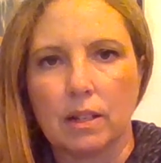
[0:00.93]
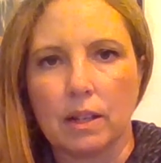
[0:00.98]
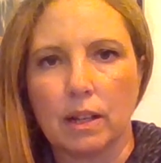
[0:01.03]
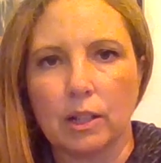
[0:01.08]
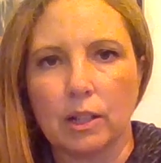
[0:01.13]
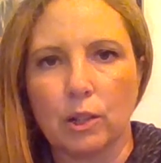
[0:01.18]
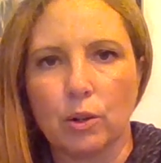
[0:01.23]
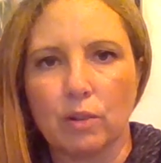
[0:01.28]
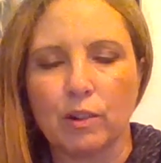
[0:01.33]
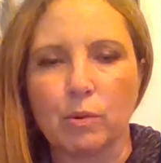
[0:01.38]

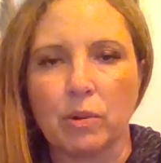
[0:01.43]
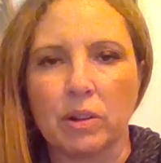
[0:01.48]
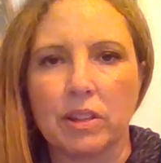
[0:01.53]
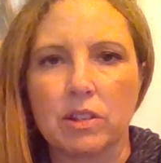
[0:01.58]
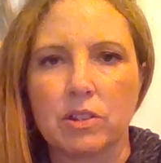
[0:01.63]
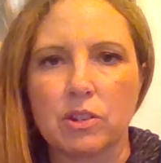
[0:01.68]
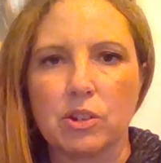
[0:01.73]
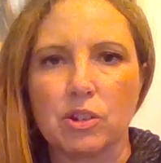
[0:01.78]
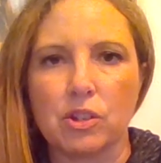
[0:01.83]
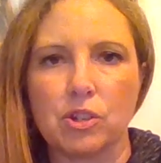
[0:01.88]
Hello everyone,
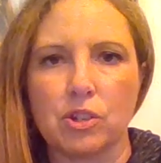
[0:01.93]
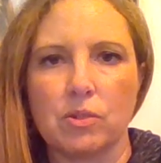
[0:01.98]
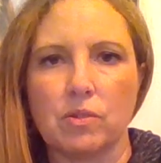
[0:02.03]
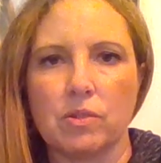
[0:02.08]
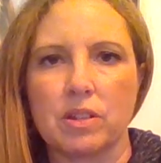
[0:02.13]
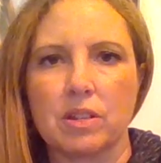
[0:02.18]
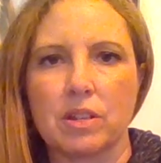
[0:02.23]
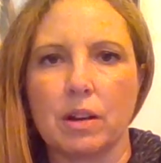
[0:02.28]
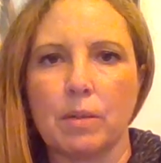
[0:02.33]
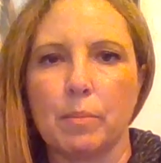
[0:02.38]
this is
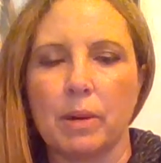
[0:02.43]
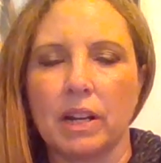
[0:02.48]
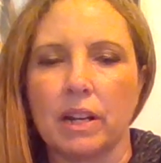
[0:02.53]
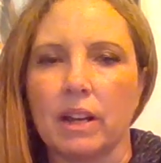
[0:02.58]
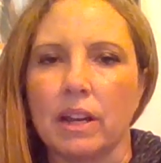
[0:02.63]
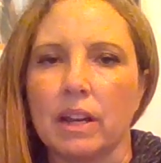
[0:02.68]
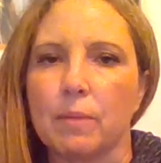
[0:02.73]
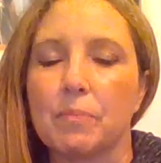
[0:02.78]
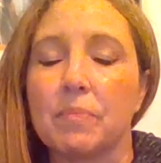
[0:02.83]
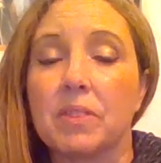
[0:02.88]
Yeshua Said My
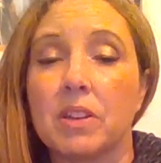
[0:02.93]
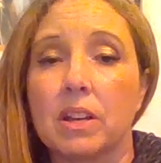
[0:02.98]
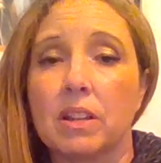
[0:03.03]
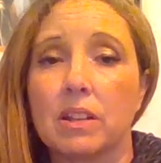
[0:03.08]
Name.